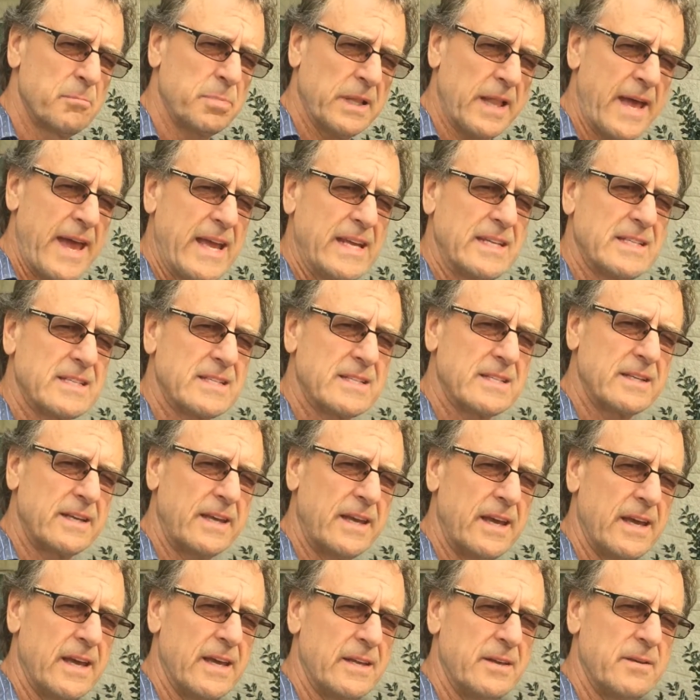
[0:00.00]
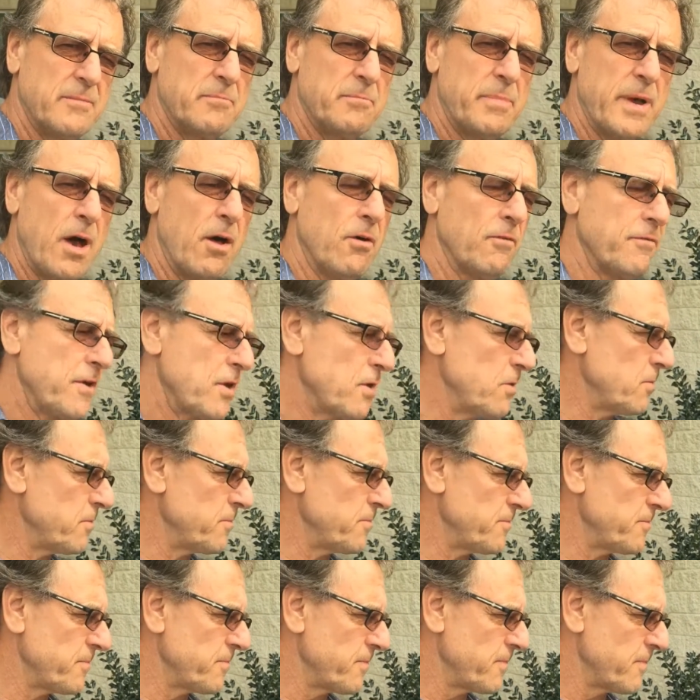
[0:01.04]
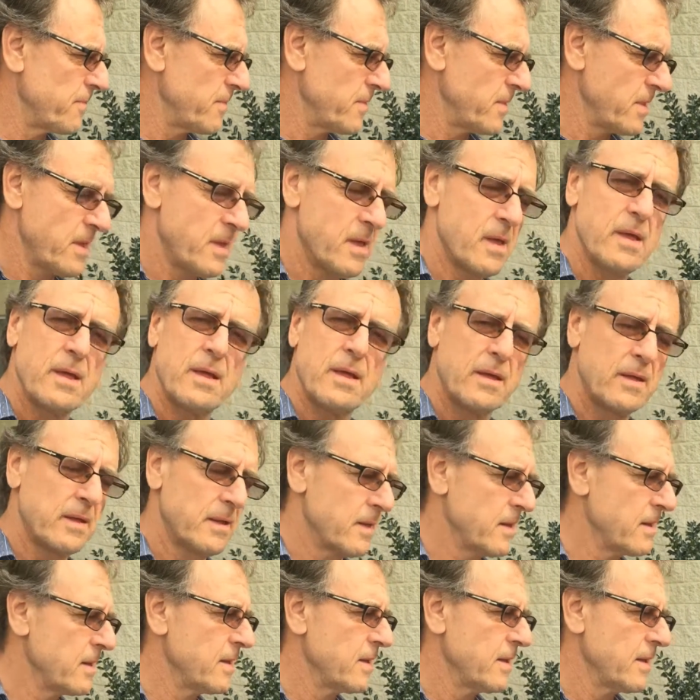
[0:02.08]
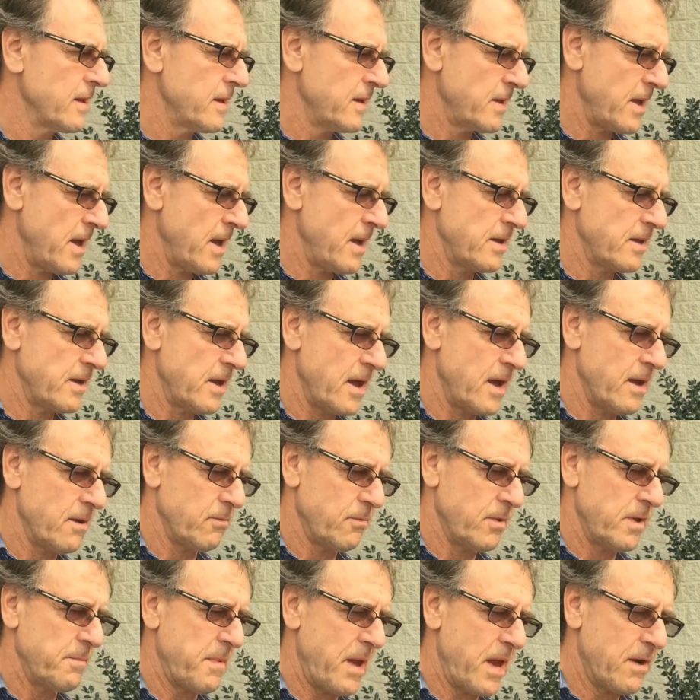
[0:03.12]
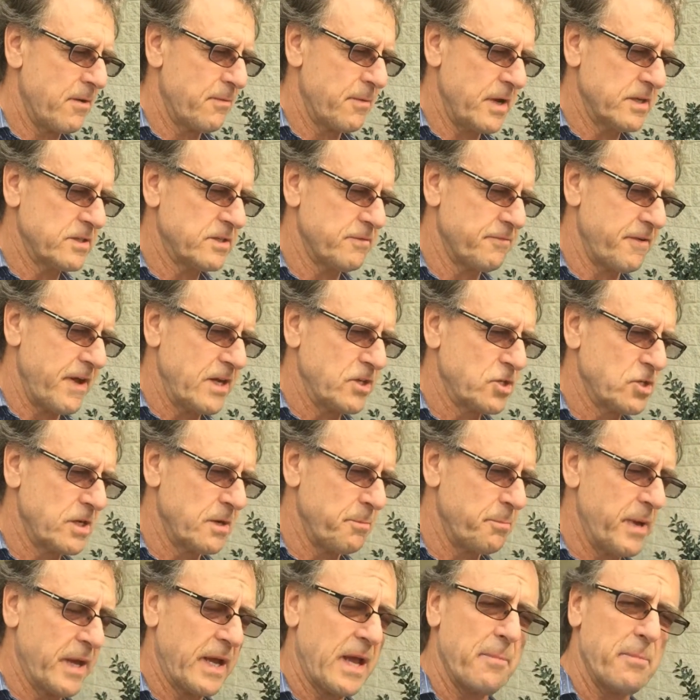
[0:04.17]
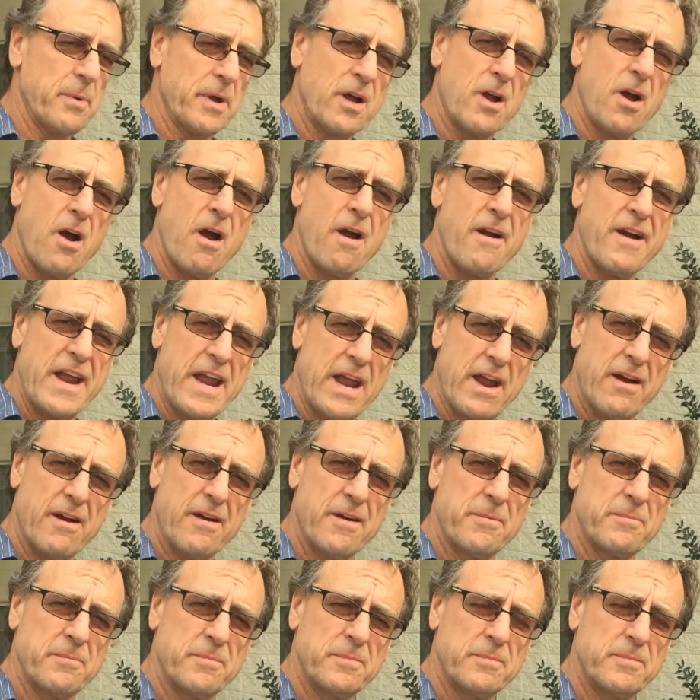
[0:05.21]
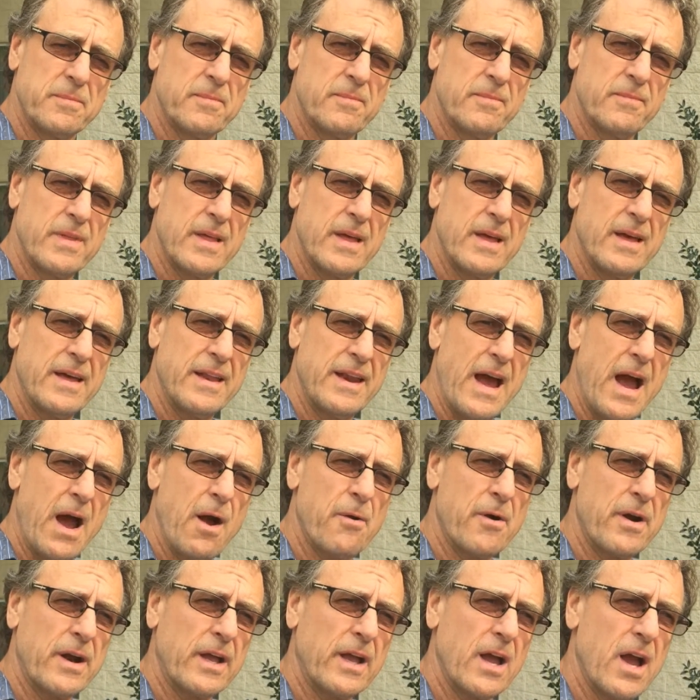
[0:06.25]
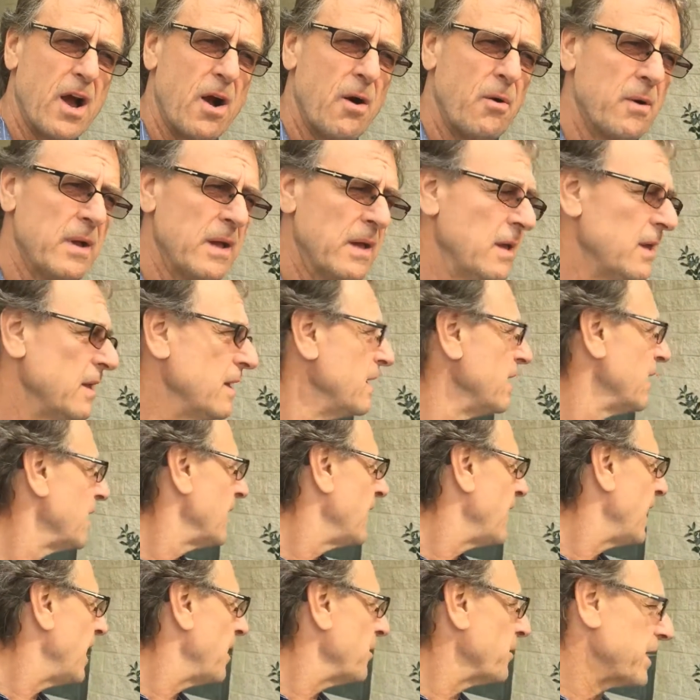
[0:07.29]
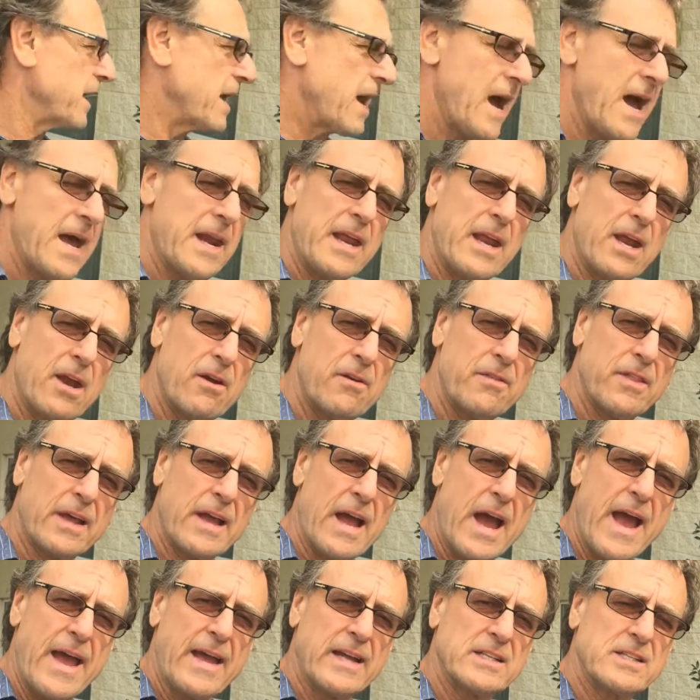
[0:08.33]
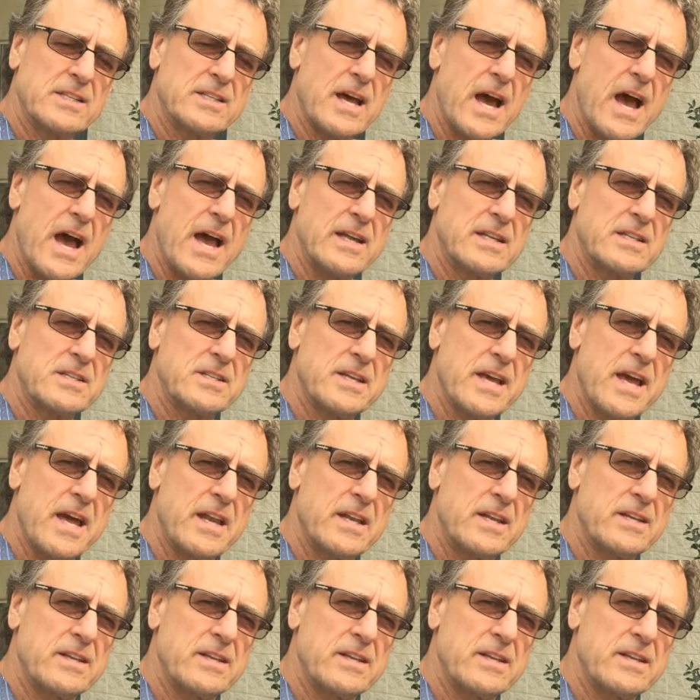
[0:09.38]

Place in Belleview. Someplace like that. Yeah, yeah. We made a reservation to pick up a car here. An hour ago. An hour ago. Uh, we got here. The guy inside said,